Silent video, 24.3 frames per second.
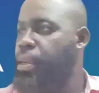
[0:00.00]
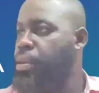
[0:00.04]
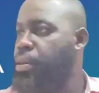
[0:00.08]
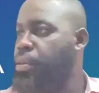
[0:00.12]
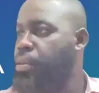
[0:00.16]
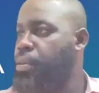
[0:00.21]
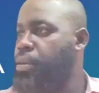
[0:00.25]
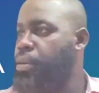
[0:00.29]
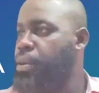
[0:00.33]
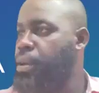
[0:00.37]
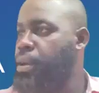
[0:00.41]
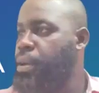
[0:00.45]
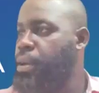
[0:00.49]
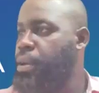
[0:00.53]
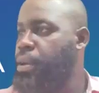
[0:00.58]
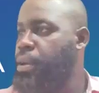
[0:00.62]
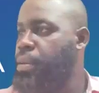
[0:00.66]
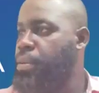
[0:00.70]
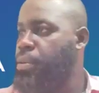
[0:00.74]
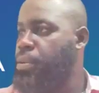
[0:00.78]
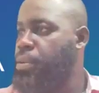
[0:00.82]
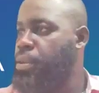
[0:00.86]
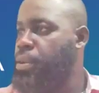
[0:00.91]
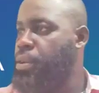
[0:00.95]
thank you,
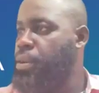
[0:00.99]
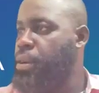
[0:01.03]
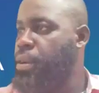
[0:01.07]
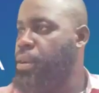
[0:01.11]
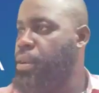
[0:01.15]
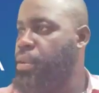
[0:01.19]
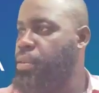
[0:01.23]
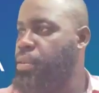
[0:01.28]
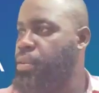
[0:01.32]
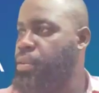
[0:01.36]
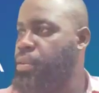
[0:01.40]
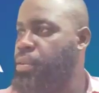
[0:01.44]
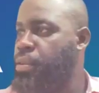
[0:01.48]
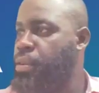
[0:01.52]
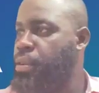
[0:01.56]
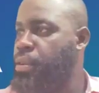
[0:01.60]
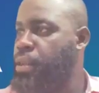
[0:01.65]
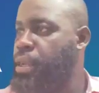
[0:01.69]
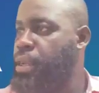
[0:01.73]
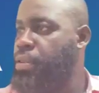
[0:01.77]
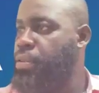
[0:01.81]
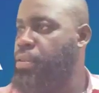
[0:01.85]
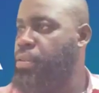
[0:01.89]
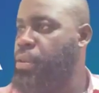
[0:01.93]
Coach Lorenzo. So the
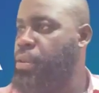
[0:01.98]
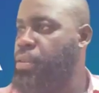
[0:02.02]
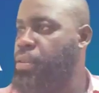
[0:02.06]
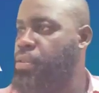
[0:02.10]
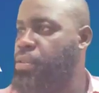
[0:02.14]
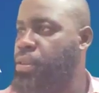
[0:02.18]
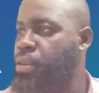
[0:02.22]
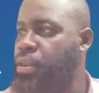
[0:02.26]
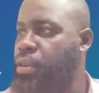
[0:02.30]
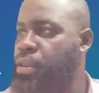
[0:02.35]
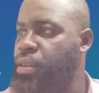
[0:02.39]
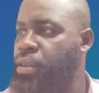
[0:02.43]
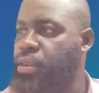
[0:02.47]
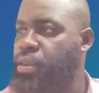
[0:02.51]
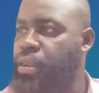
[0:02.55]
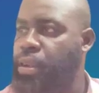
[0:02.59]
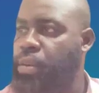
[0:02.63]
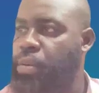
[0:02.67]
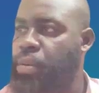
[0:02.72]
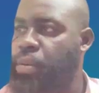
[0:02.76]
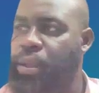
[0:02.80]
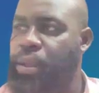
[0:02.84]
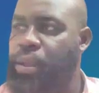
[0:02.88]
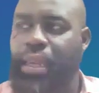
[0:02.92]
next question is,
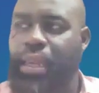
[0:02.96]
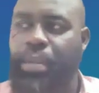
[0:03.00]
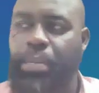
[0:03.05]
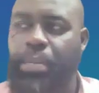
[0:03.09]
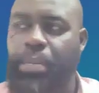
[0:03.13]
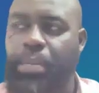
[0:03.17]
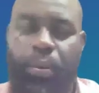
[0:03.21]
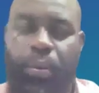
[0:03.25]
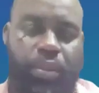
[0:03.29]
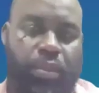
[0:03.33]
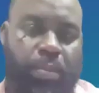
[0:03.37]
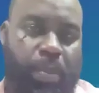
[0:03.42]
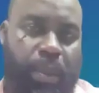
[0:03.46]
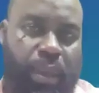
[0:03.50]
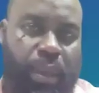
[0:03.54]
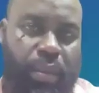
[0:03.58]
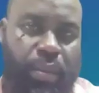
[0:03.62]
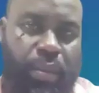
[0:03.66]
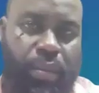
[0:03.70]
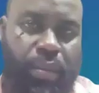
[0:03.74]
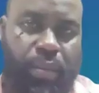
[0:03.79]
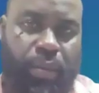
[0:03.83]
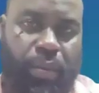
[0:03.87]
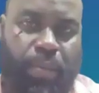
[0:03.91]
what are the
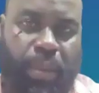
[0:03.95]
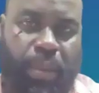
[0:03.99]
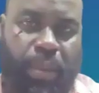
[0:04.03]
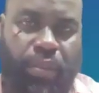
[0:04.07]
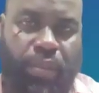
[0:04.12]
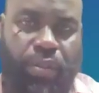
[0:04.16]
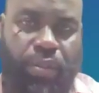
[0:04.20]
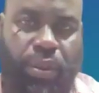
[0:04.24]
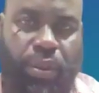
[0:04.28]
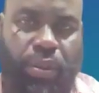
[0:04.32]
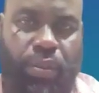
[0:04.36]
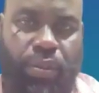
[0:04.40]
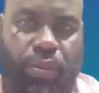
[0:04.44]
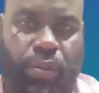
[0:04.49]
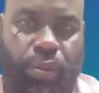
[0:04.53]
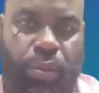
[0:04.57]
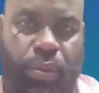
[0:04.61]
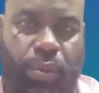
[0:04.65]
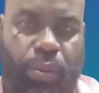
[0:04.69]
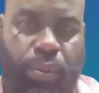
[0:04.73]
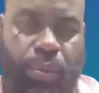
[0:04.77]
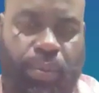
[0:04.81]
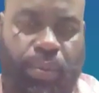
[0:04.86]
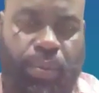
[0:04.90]
prospects? You've mentioned
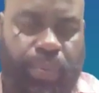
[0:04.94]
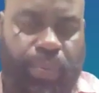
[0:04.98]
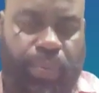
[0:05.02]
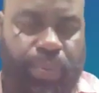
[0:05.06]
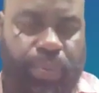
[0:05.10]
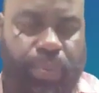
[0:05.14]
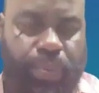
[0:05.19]
two